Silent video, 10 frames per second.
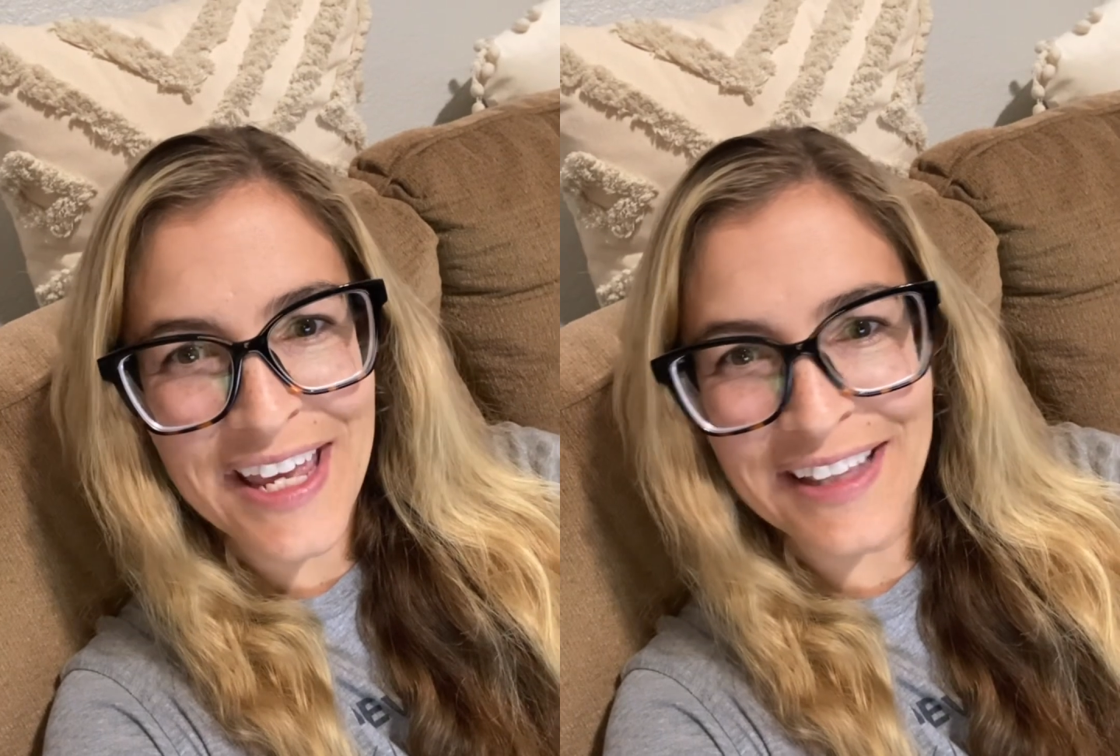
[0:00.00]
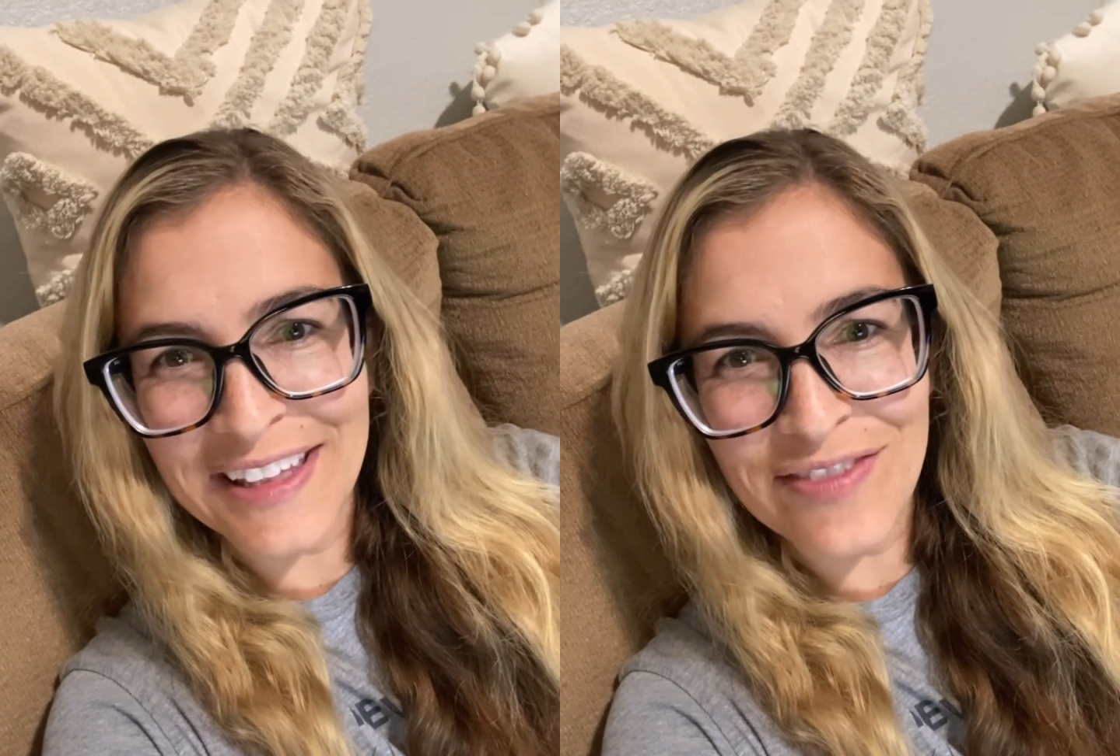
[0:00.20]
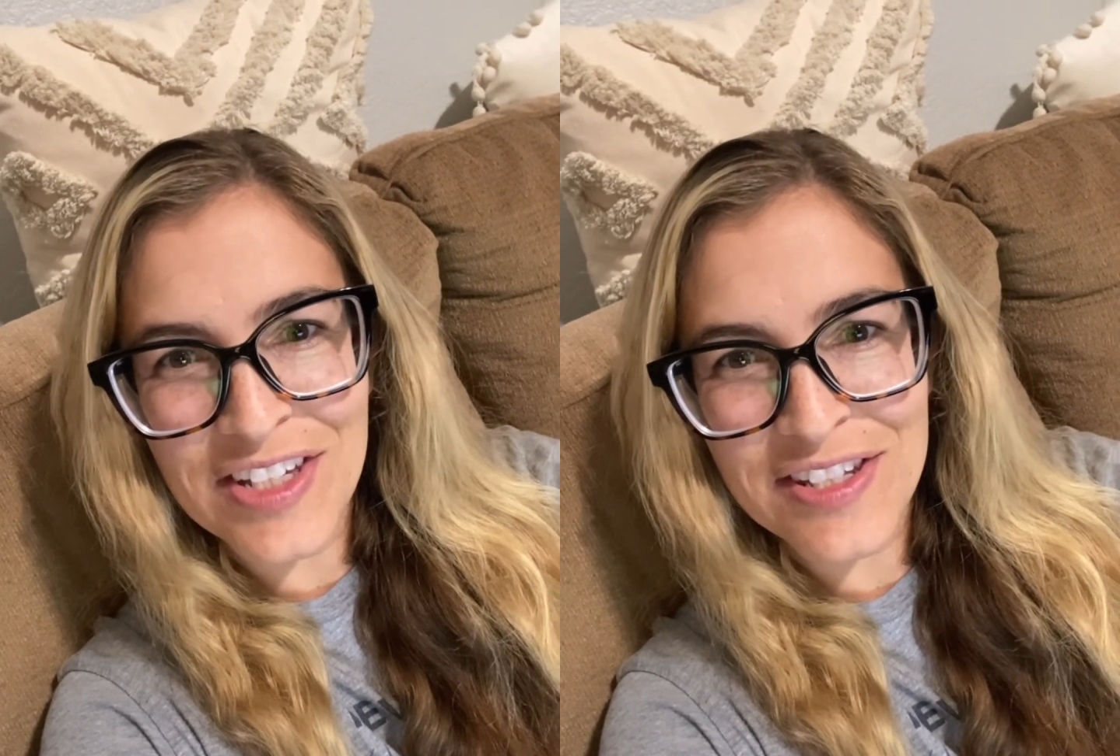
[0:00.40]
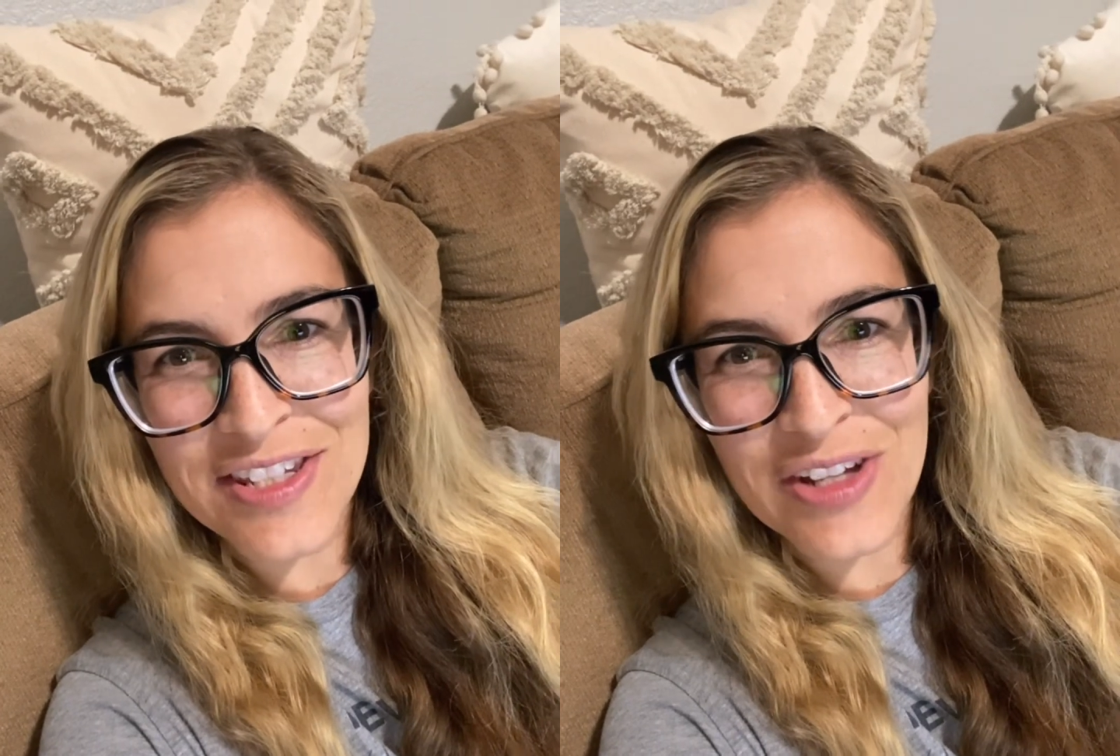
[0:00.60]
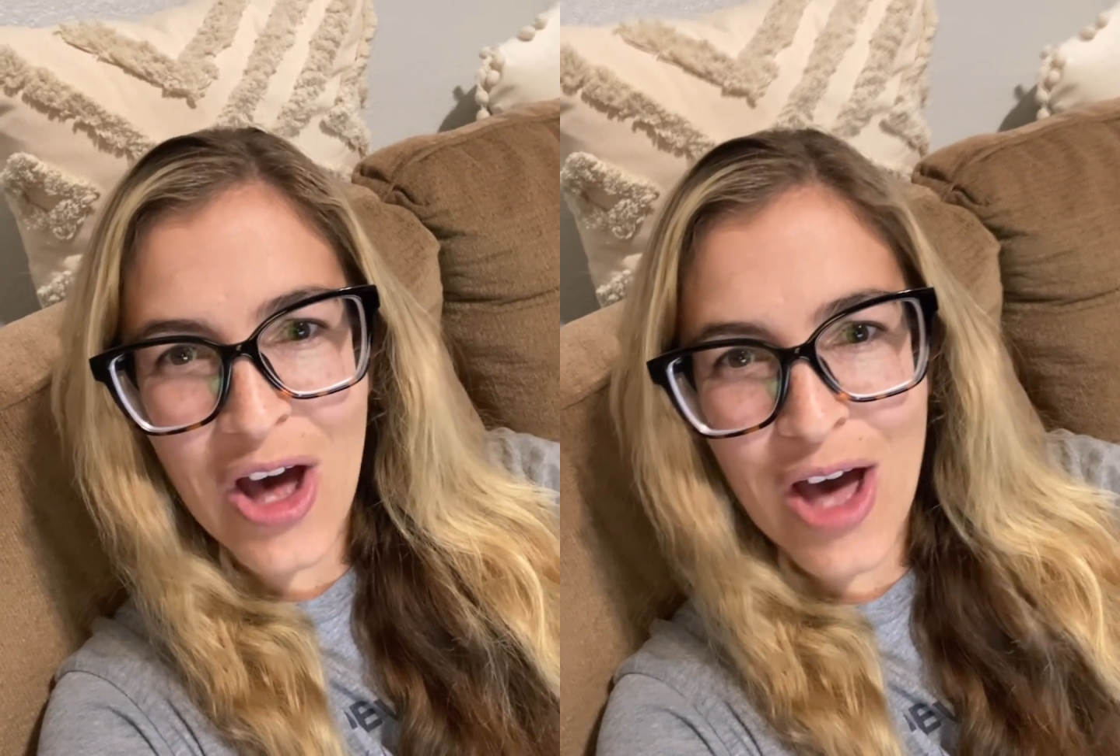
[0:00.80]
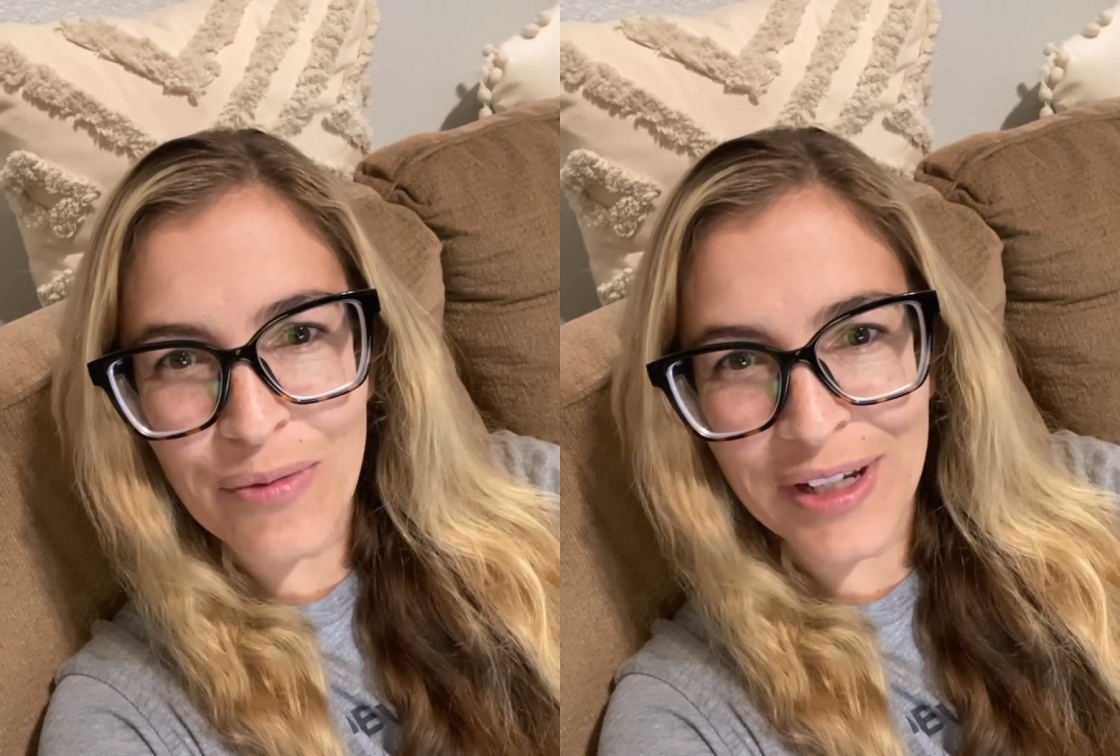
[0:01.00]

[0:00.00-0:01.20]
like leaving Scott